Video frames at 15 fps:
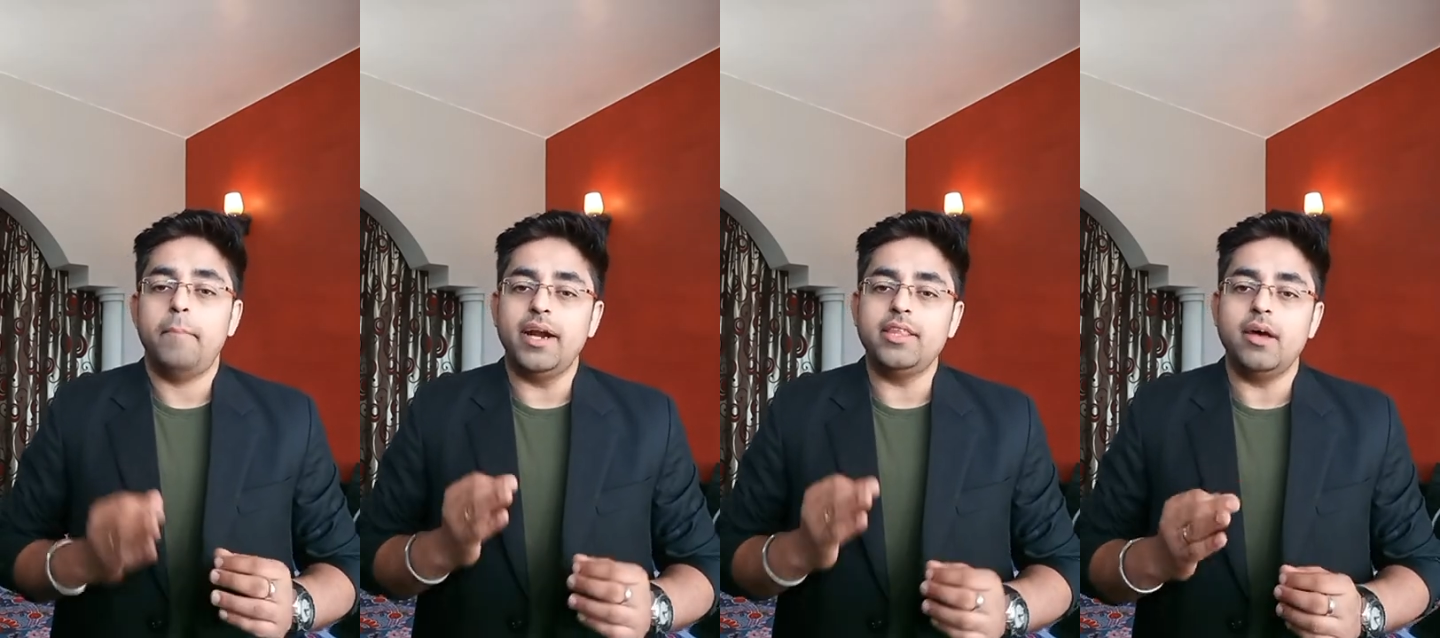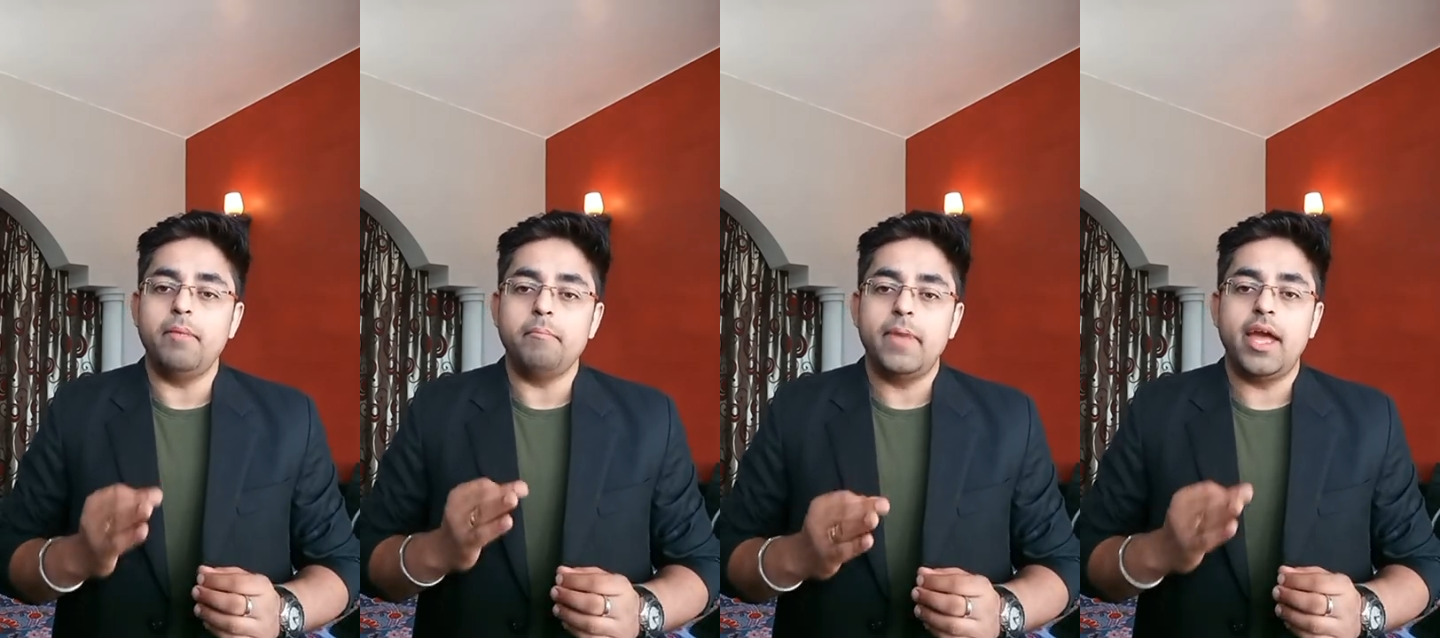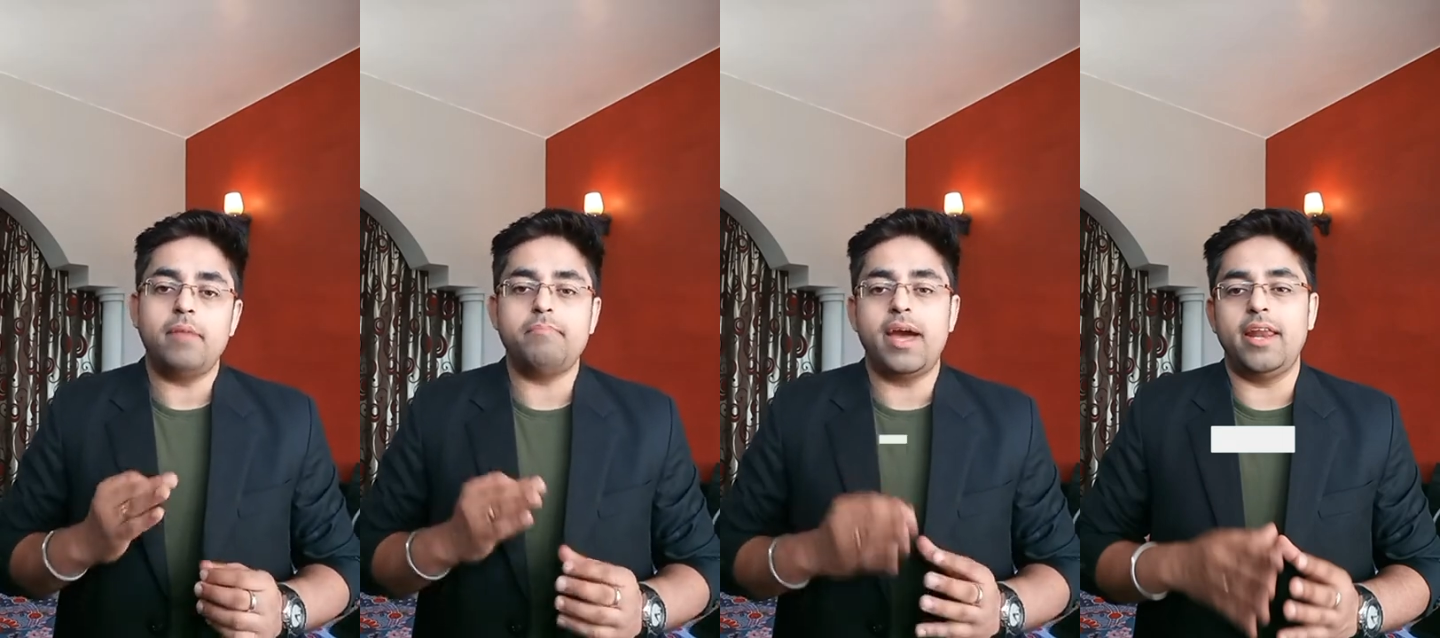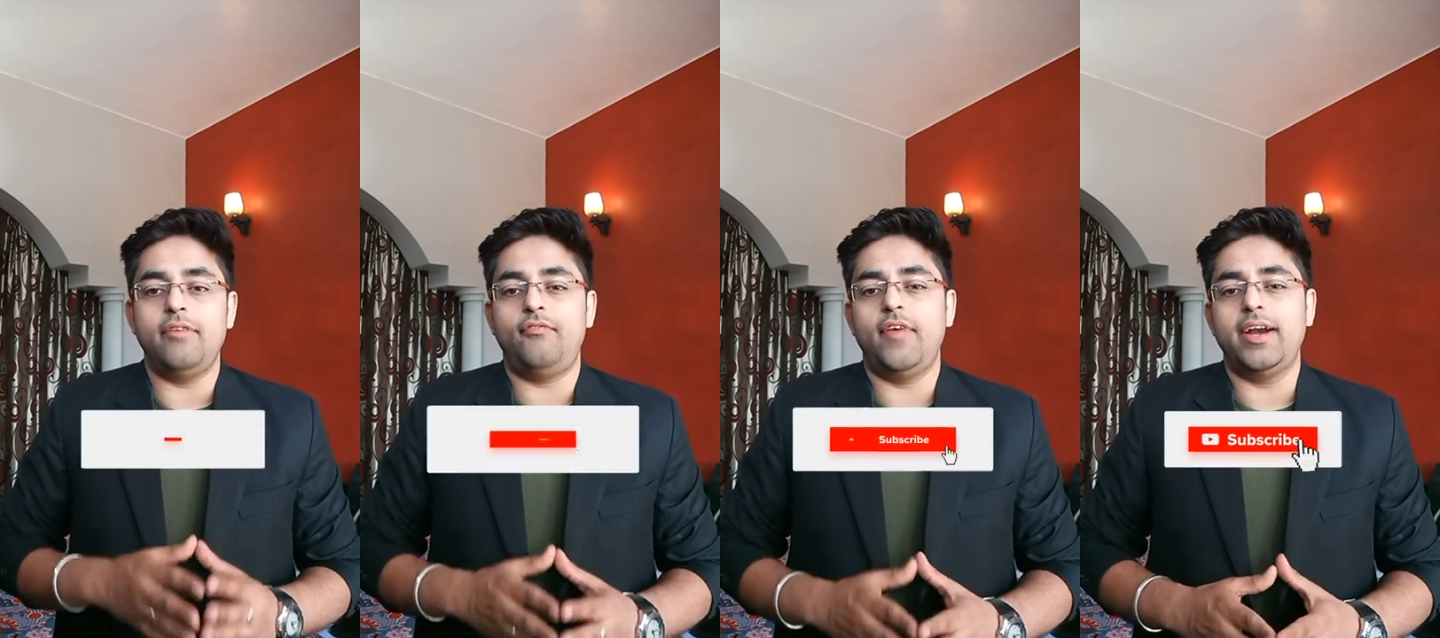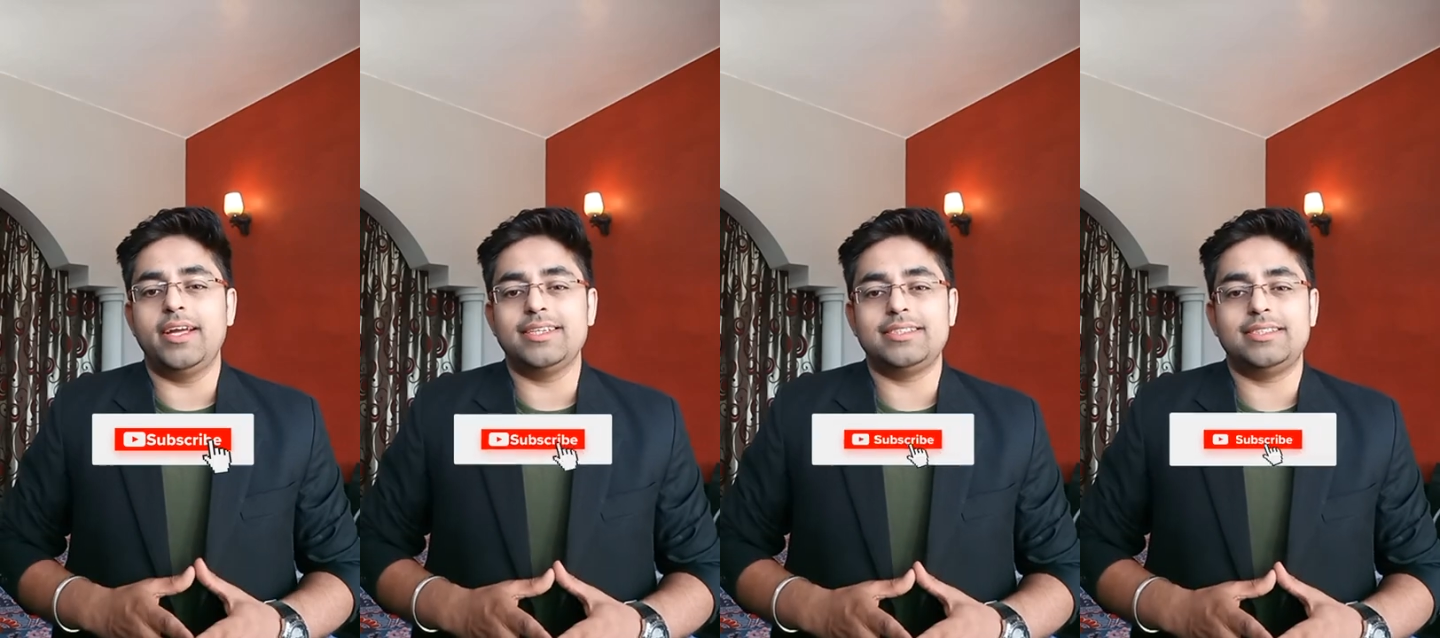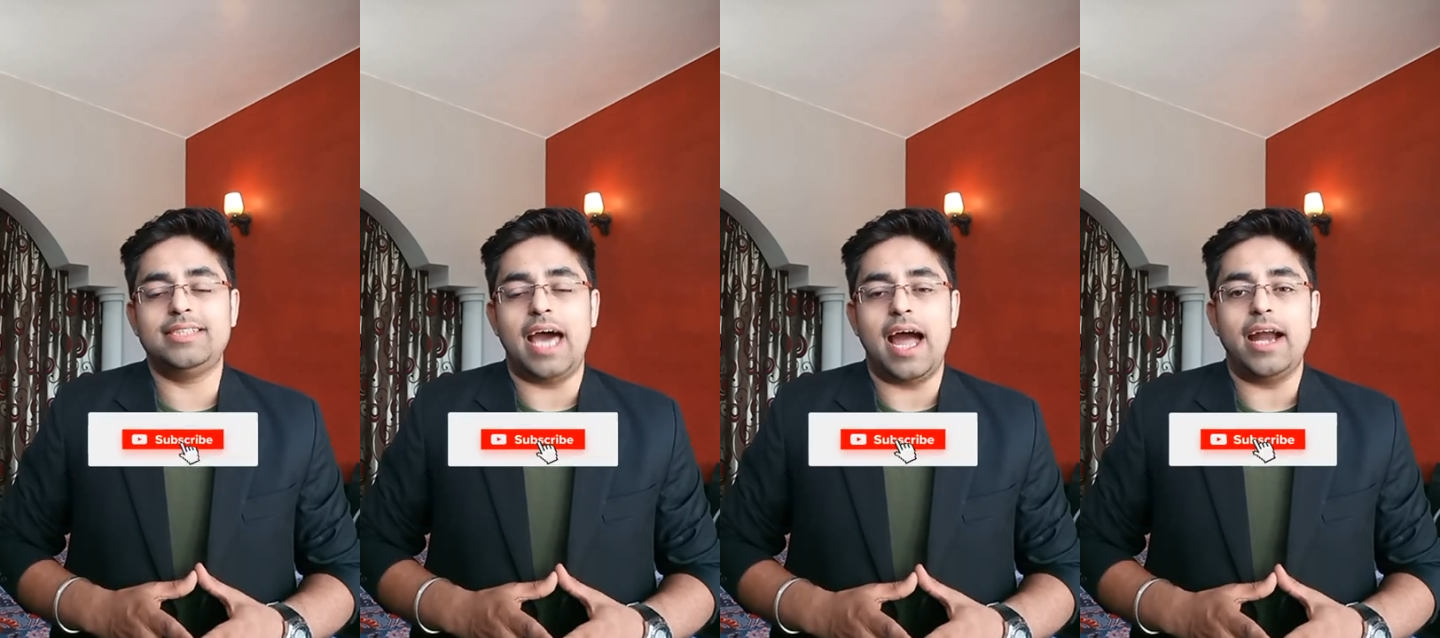But the main benefit
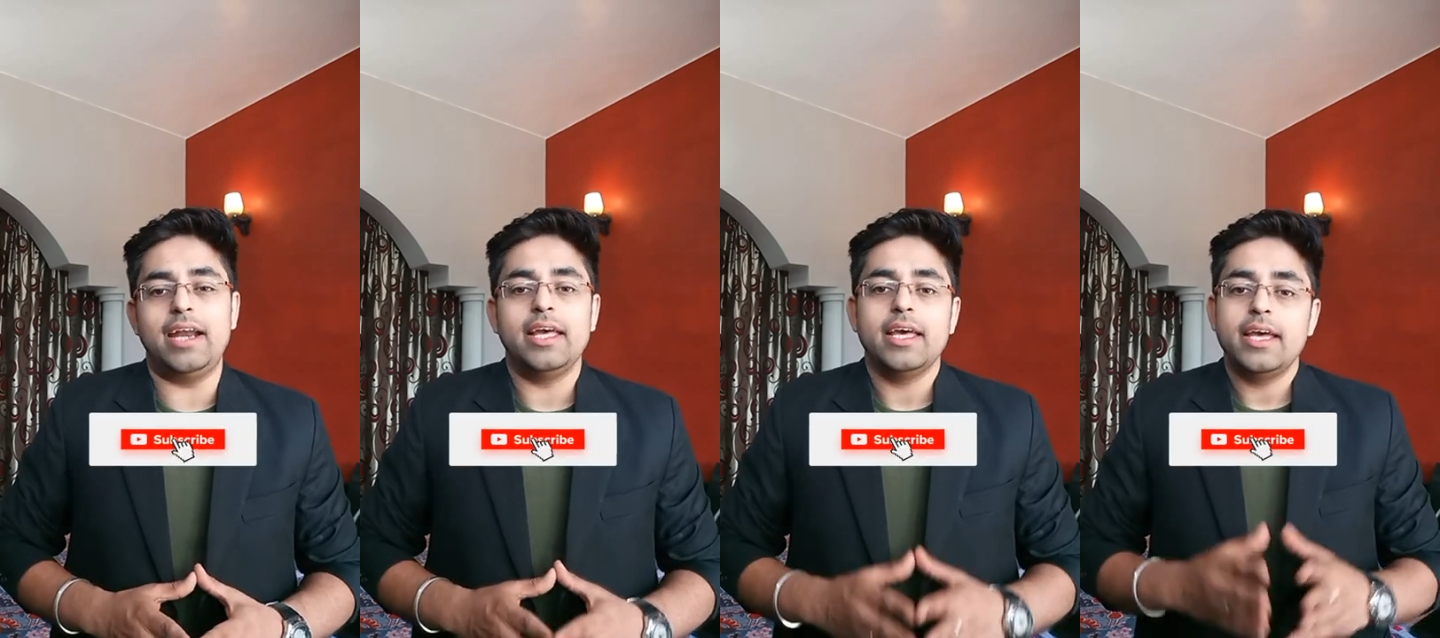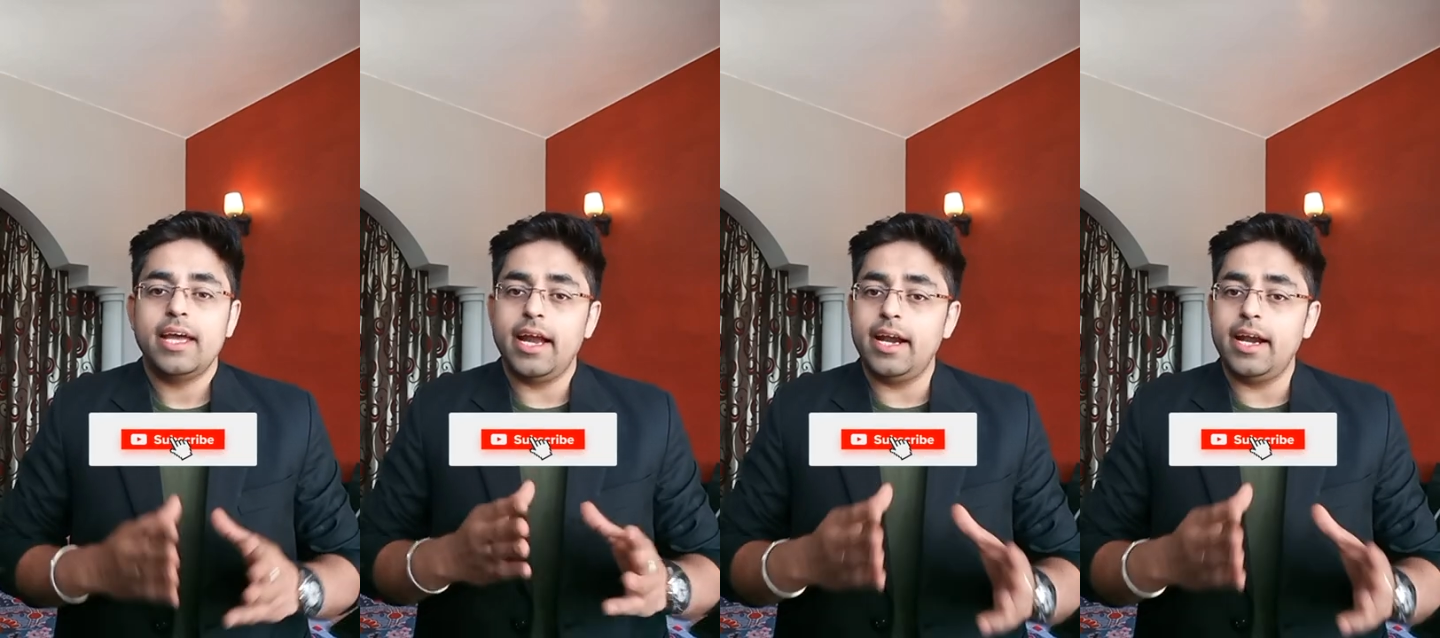is that